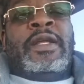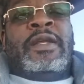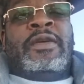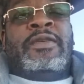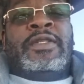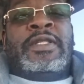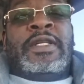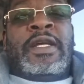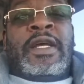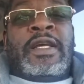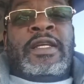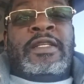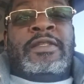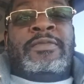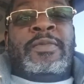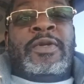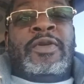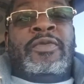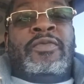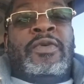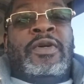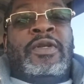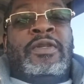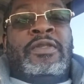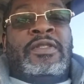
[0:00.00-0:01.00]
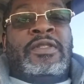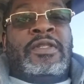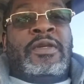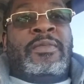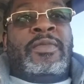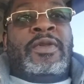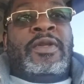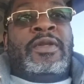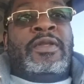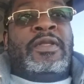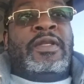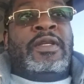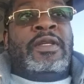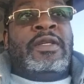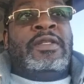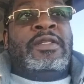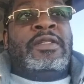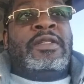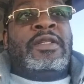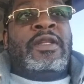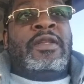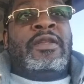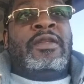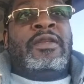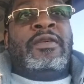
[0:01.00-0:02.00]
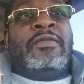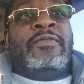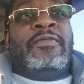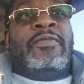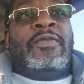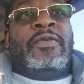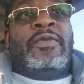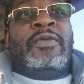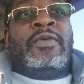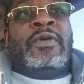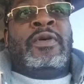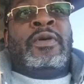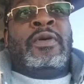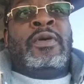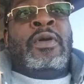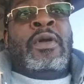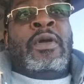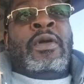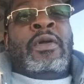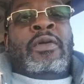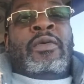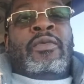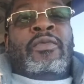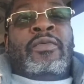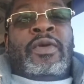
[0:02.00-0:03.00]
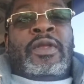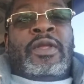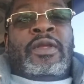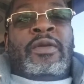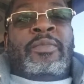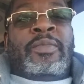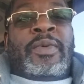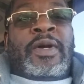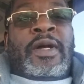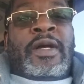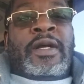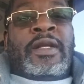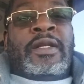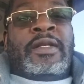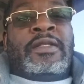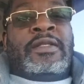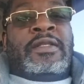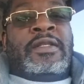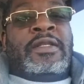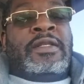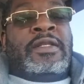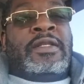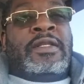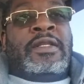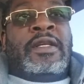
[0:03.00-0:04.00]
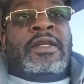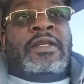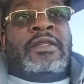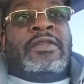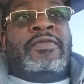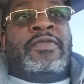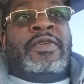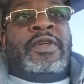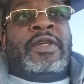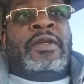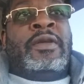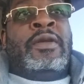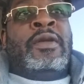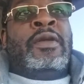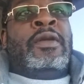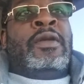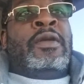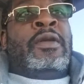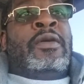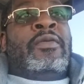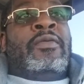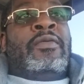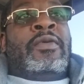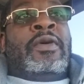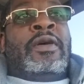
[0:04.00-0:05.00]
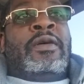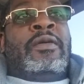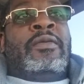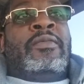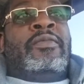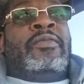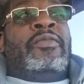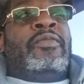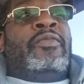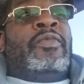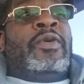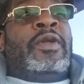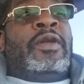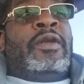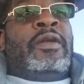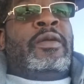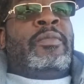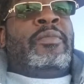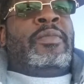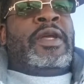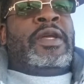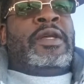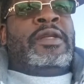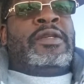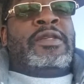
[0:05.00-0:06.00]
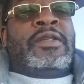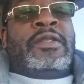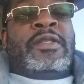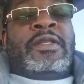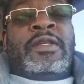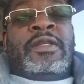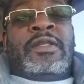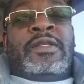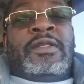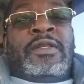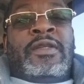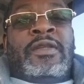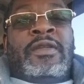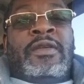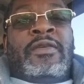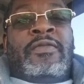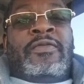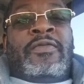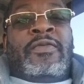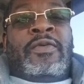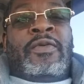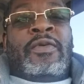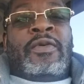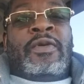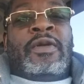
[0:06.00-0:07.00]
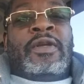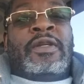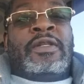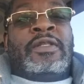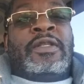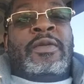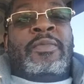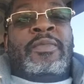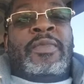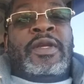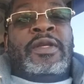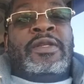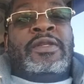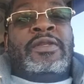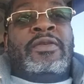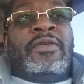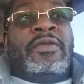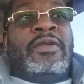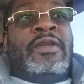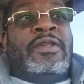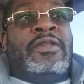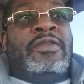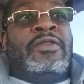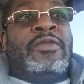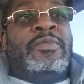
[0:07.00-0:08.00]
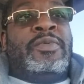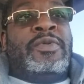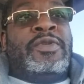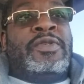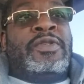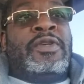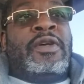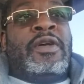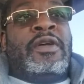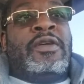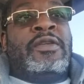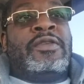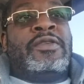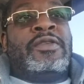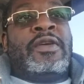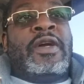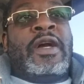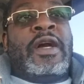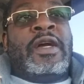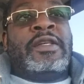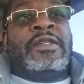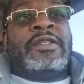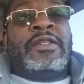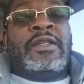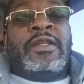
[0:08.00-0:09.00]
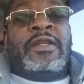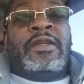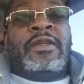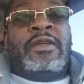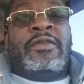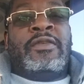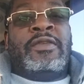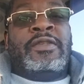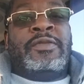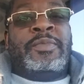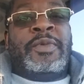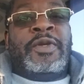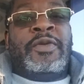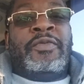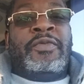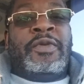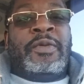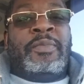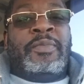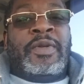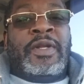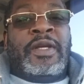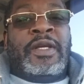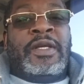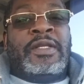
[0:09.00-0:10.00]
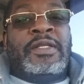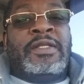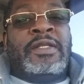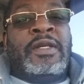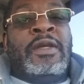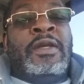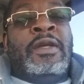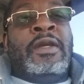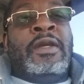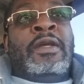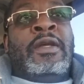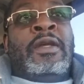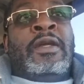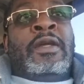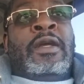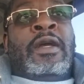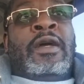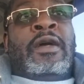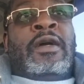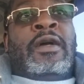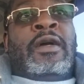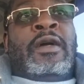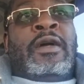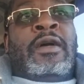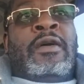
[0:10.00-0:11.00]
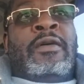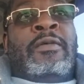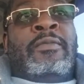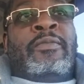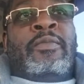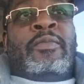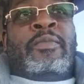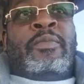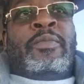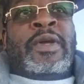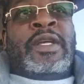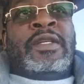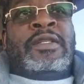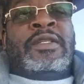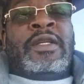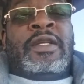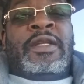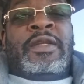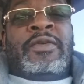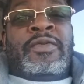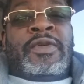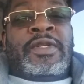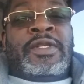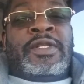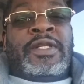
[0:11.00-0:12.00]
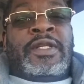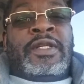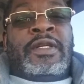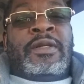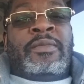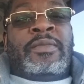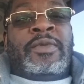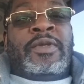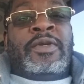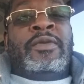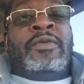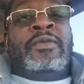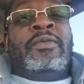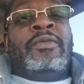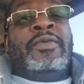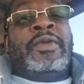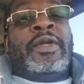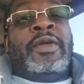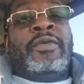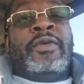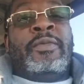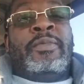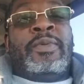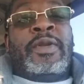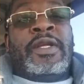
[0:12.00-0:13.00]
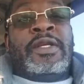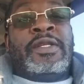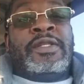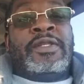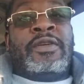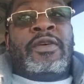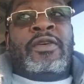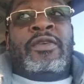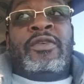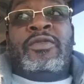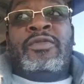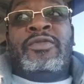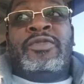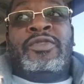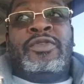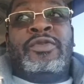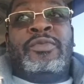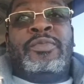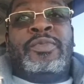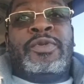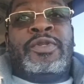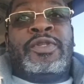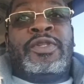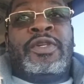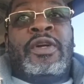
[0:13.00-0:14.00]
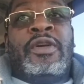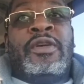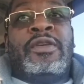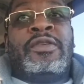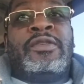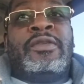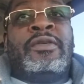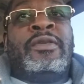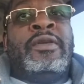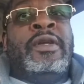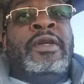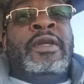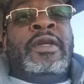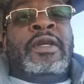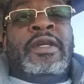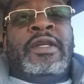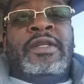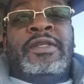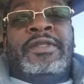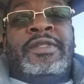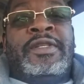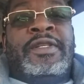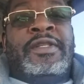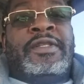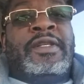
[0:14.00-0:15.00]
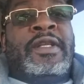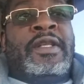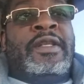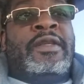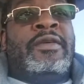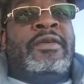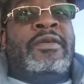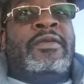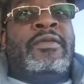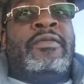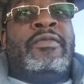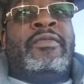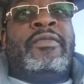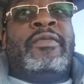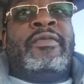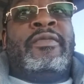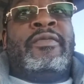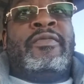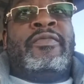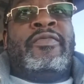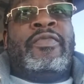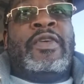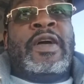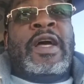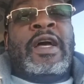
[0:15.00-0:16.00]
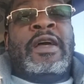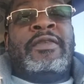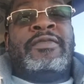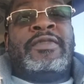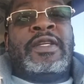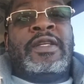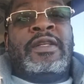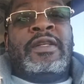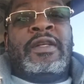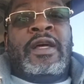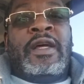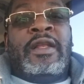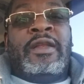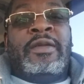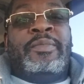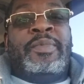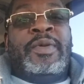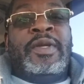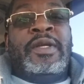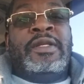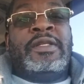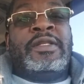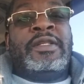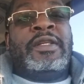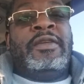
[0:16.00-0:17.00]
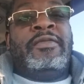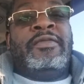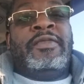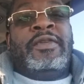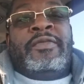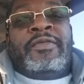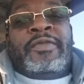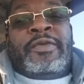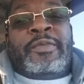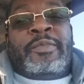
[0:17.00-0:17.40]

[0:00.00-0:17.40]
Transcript: else asked me, what are some of the things to look for when you're buying a CTS V? Well, one of the major things to look for is to make sure the supercharger isolator has been replaced. Basically what GM do, they replace your whole supercharger. It's just a little $5-10 piece. Even if you